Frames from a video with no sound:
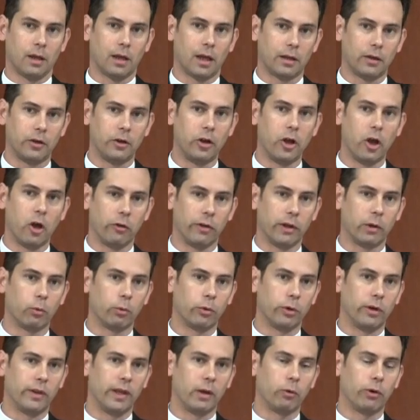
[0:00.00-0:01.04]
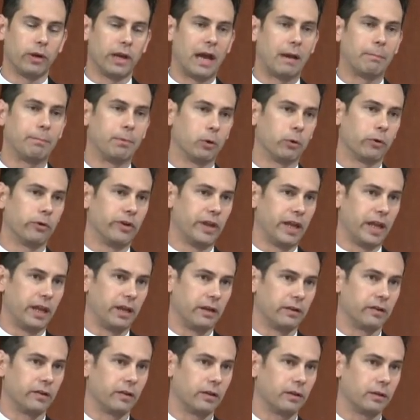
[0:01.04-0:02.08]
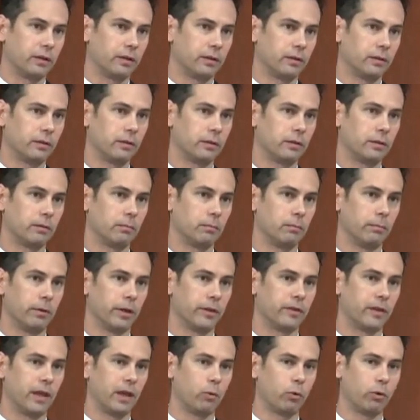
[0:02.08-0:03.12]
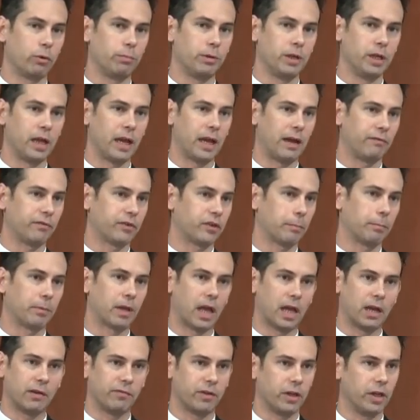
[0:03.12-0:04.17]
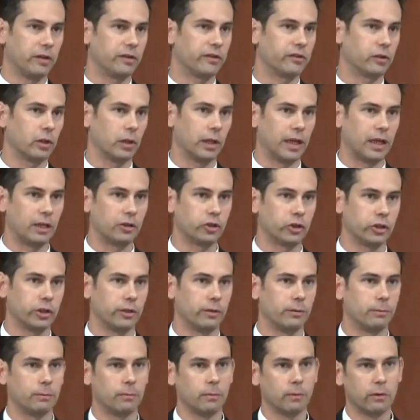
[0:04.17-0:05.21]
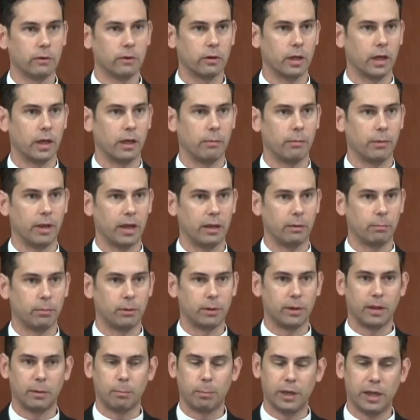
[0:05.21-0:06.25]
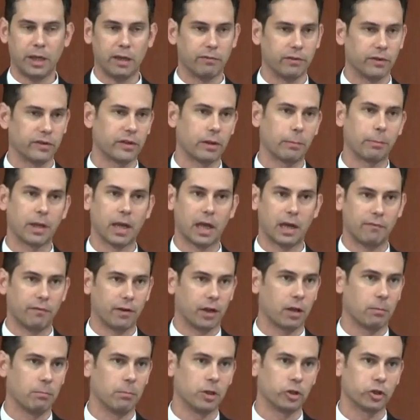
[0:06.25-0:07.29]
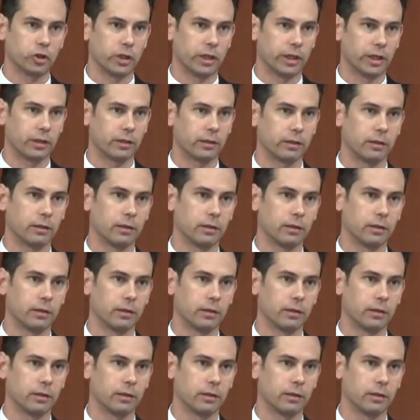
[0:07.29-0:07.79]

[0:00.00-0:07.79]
No, they would they would not be ordained, but they would be have some kind of an installation um, and be given some kind of a commissioning